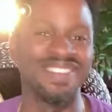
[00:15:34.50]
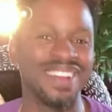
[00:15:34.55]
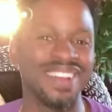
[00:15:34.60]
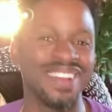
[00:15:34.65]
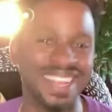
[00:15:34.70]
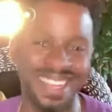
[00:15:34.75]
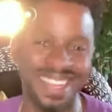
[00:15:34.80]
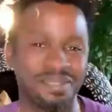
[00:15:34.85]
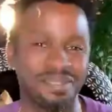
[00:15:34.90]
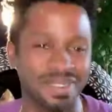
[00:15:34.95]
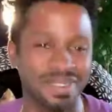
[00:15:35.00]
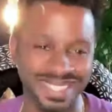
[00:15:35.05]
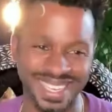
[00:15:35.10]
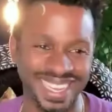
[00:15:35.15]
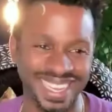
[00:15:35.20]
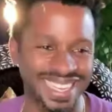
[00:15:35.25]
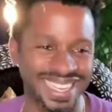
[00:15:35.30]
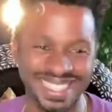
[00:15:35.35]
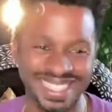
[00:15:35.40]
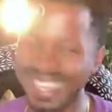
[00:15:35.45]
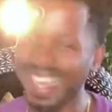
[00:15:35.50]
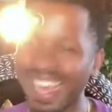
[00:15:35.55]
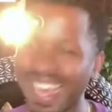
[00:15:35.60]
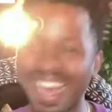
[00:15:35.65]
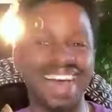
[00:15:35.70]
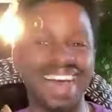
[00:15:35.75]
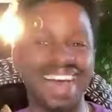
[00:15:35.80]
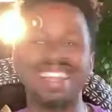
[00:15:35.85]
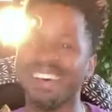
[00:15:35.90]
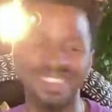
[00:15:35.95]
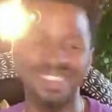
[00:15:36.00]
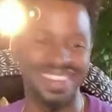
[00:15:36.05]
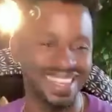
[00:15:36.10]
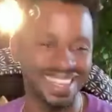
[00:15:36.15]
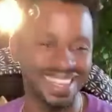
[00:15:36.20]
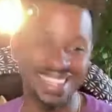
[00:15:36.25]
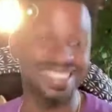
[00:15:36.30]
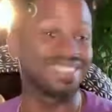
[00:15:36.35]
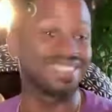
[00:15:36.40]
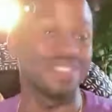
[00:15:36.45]
every couple days i love
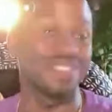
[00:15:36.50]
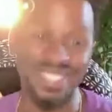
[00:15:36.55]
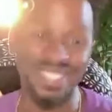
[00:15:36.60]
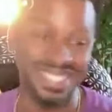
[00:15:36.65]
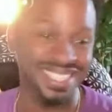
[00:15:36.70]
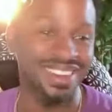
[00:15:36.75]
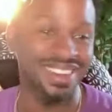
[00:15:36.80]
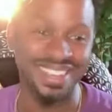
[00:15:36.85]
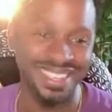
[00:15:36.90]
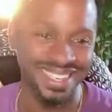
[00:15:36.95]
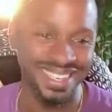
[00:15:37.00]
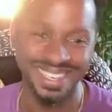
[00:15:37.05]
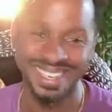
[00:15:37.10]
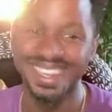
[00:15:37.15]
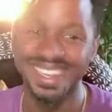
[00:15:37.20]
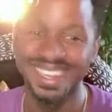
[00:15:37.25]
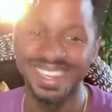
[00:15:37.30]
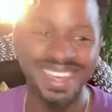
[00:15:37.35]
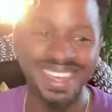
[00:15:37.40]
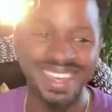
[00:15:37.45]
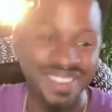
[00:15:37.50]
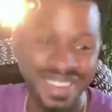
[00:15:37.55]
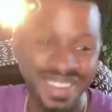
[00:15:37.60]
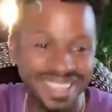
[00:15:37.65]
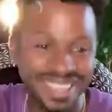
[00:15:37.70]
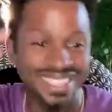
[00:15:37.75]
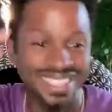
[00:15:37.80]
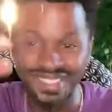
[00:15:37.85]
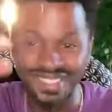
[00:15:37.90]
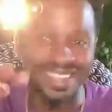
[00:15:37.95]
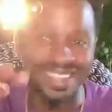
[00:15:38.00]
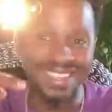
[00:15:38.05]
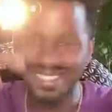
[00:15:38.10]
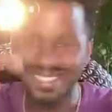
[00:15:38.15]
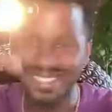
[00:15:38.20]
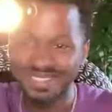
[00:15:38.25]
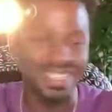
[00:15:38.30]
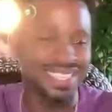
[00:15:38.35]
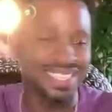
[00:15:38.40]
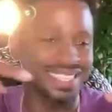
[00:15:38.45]
it it's, it's so good we do
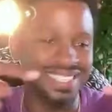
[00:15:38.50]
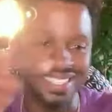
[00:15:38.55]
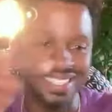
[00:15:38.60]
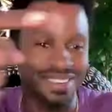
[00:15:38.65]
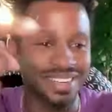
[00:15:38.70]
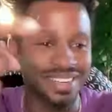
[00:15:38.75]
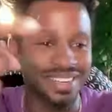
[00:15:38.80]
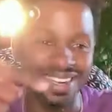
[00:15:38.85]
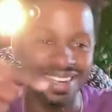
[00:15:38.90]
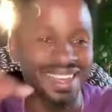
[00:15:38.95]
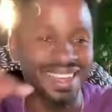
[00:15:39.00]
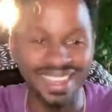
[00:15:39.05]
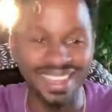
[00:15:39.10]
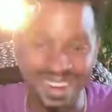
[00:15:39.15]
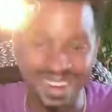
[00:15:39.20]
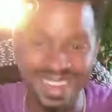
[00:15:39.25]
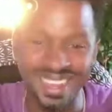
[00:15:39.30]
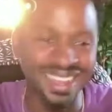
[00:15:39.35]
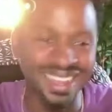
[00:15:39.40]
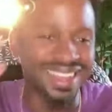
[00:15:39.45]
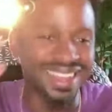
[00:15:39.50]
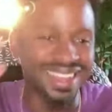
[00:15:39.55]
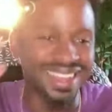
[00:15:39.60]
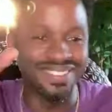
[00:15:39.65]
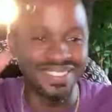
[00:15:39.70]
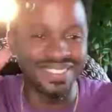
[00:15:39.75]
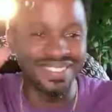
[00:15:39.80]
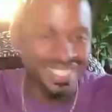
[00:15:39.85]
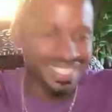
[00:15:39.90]
this we just do it right and we